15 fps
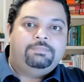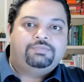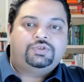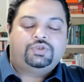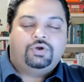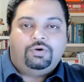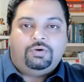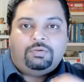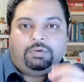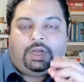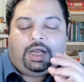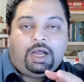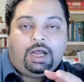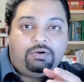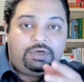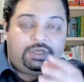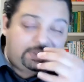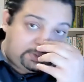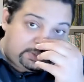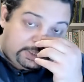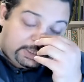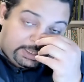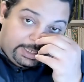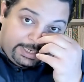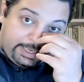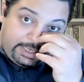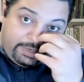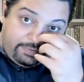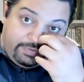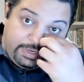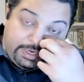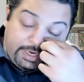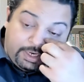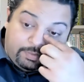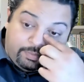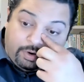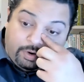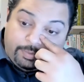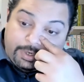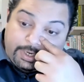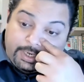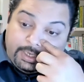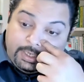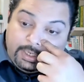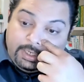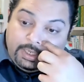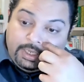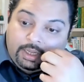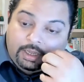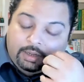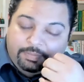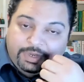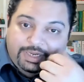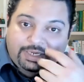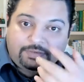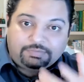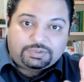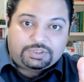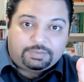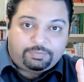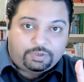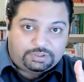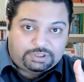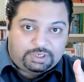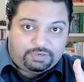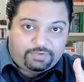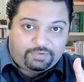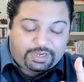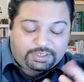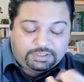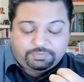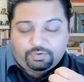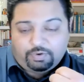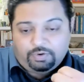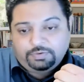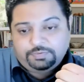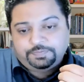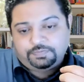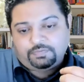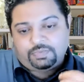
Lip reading: So how does a negatively geared property becomes a positive cash flow?